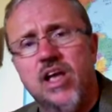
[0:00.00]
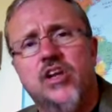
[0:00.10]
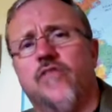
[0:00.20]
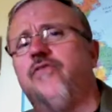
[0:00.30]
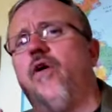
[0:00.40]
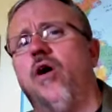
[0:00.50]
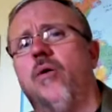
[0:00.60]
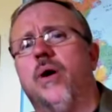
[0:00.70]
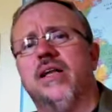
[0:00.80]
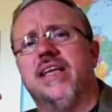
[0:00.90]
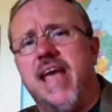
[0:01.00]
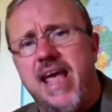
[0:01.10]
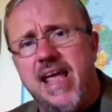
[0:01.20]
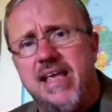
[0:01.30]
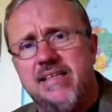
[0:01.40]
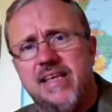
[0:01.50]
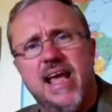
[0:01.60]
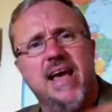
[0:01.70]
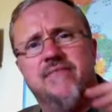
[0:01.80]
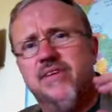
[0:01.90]
Your 401ks
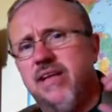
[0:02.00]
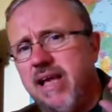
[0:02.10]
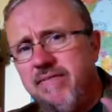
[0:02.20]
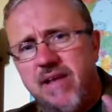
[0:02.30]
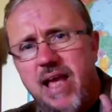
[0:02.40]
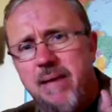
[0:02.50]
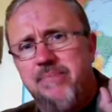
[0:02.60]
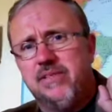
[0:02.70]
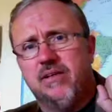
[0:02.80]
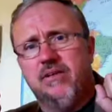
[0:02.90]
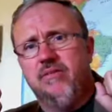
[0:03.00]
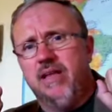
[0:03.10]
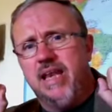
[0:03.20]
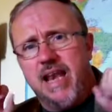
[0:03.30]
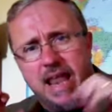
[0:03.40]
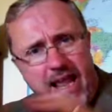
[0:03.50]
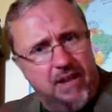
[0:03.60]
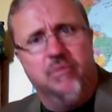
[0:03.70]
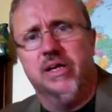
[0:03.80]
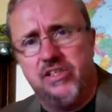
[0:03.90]
have, have absolutely
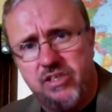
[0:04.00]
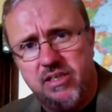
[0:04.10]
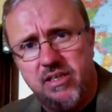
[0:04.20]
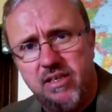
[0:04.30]
languished.